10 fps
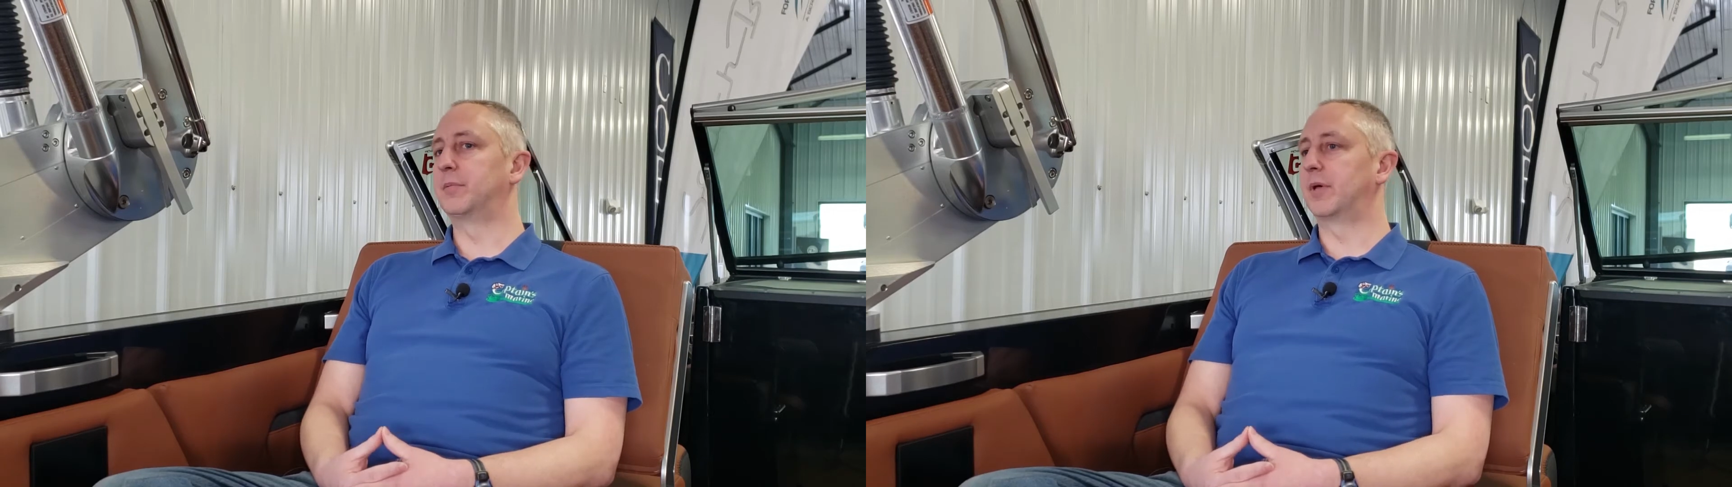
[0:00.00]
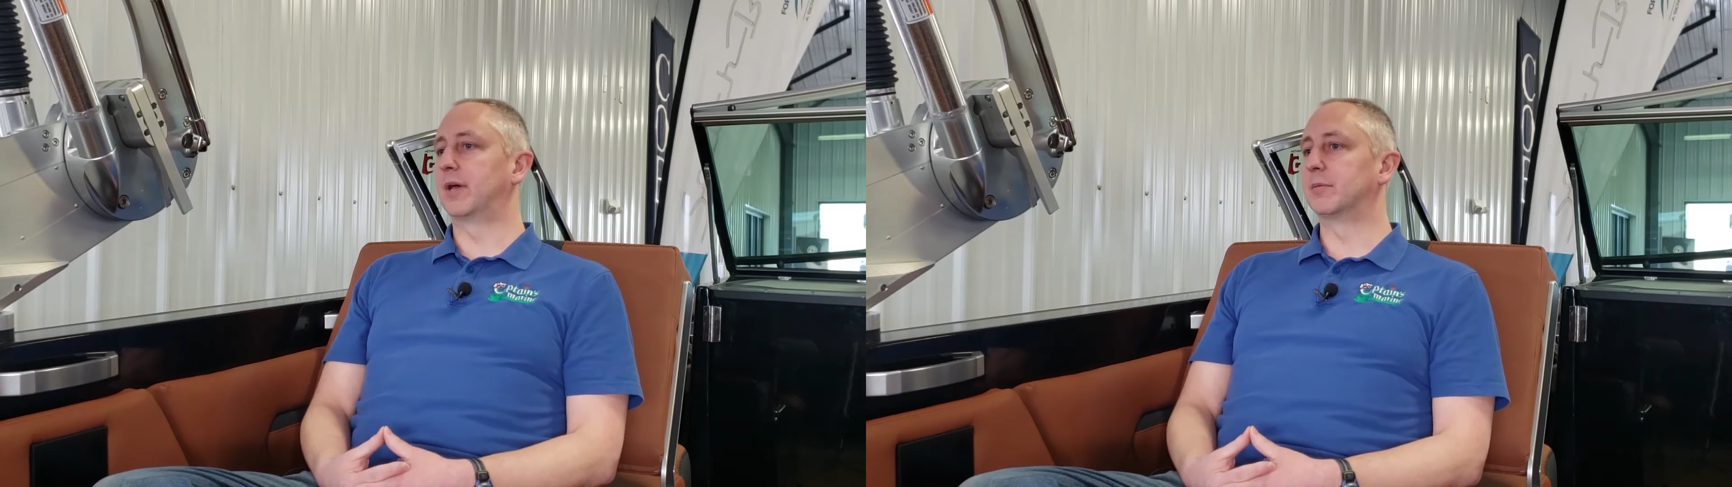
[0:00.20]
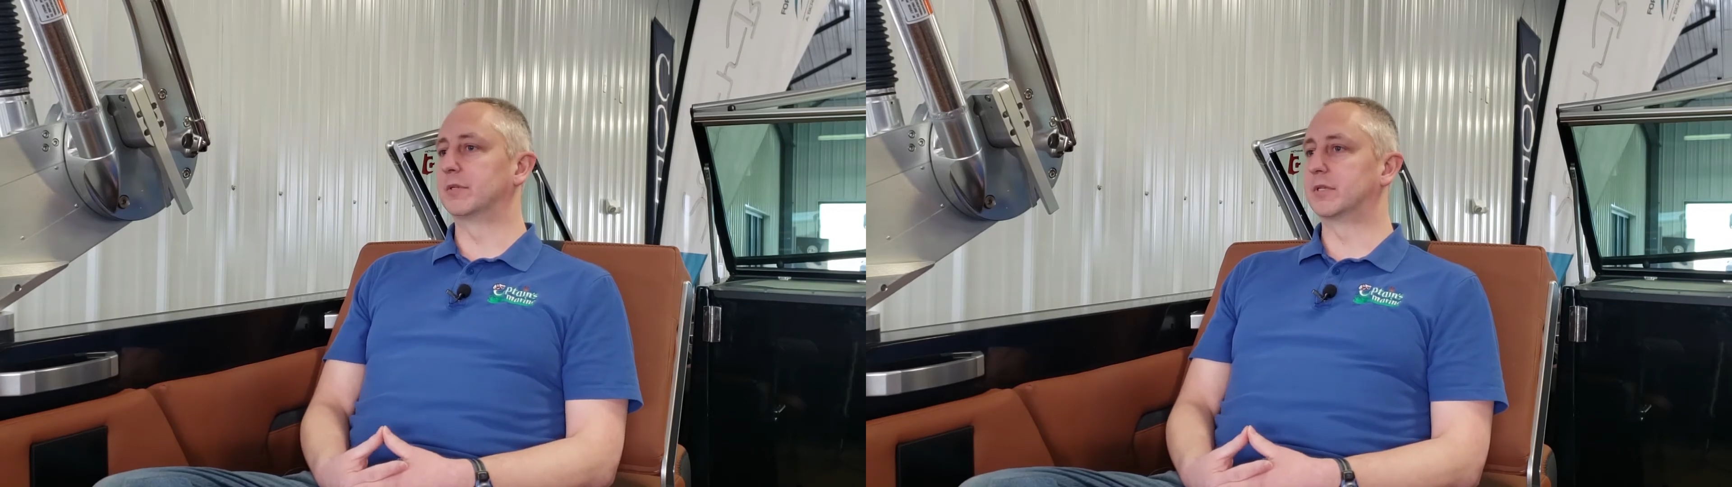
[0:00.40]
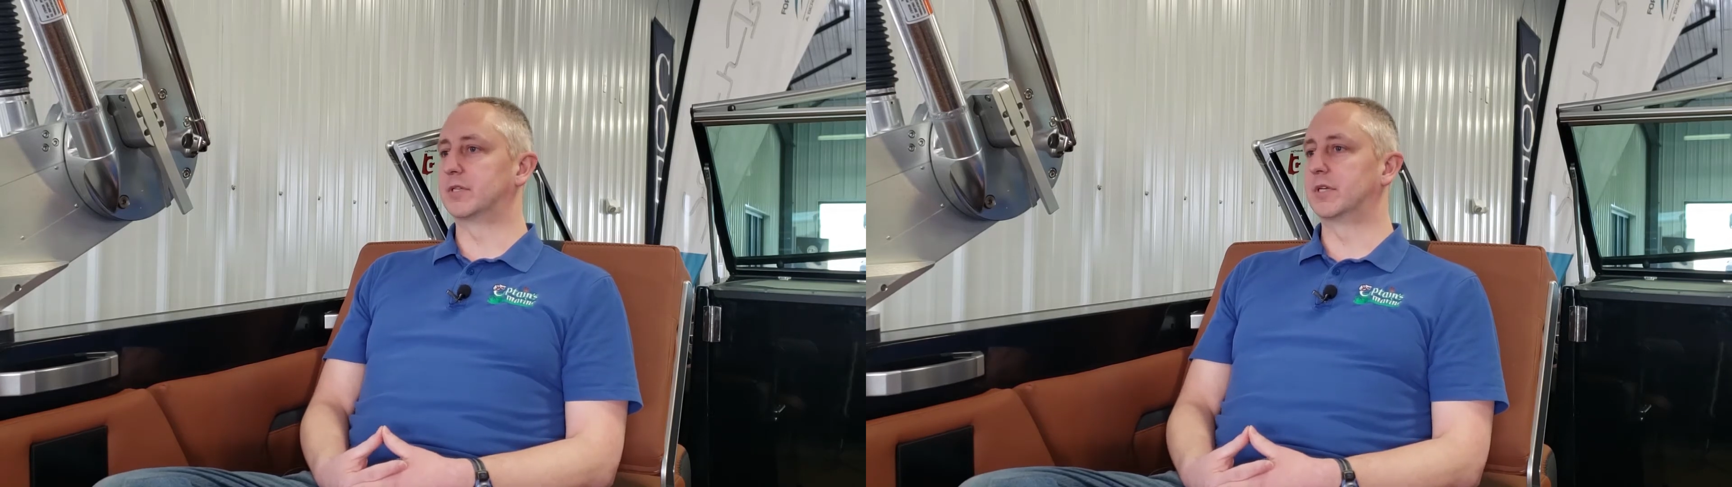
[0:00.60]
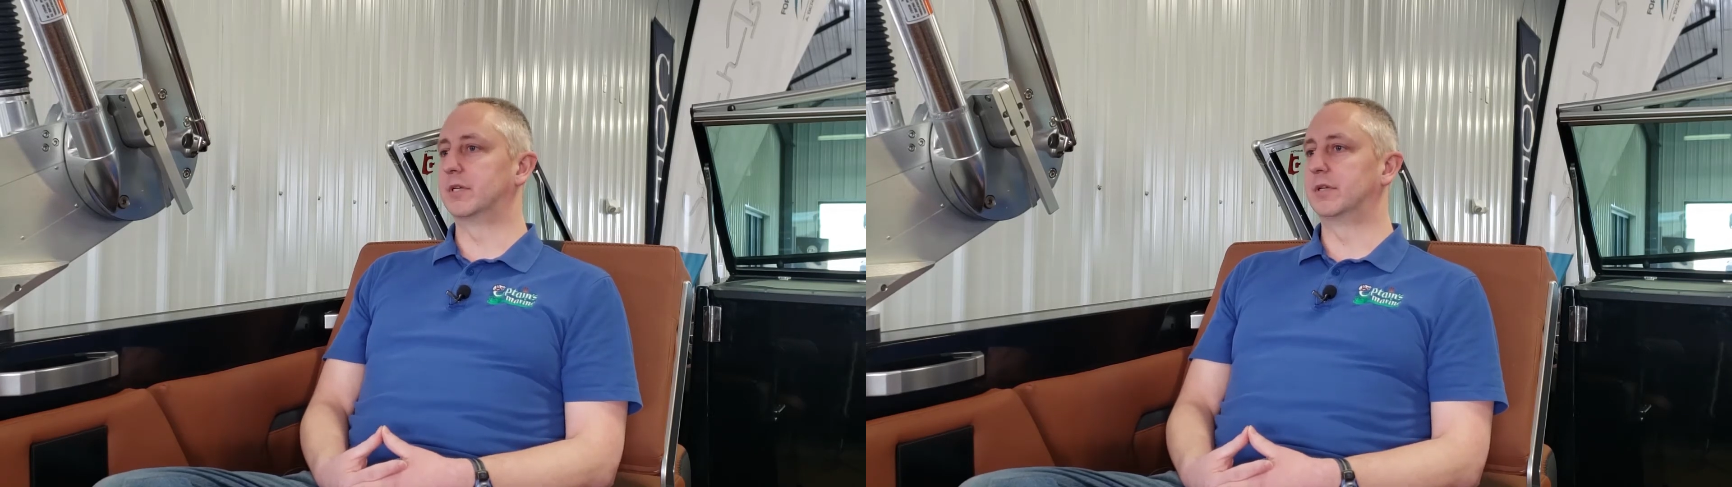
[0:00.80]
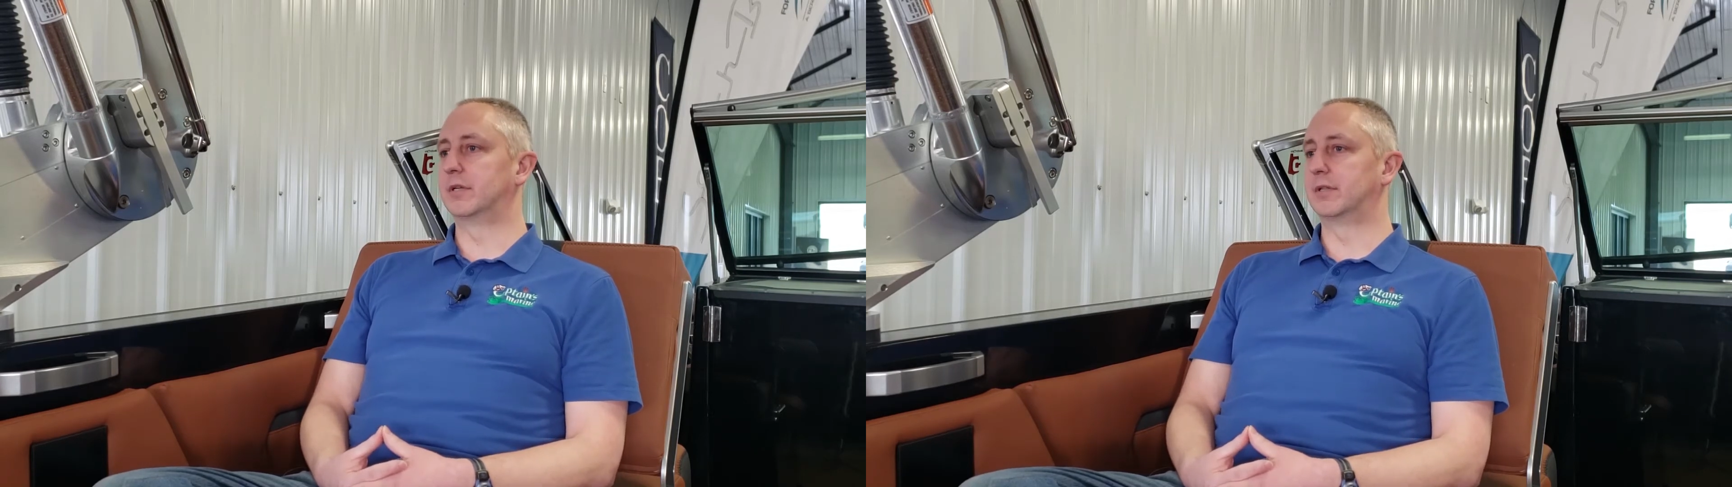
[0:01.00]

being able to see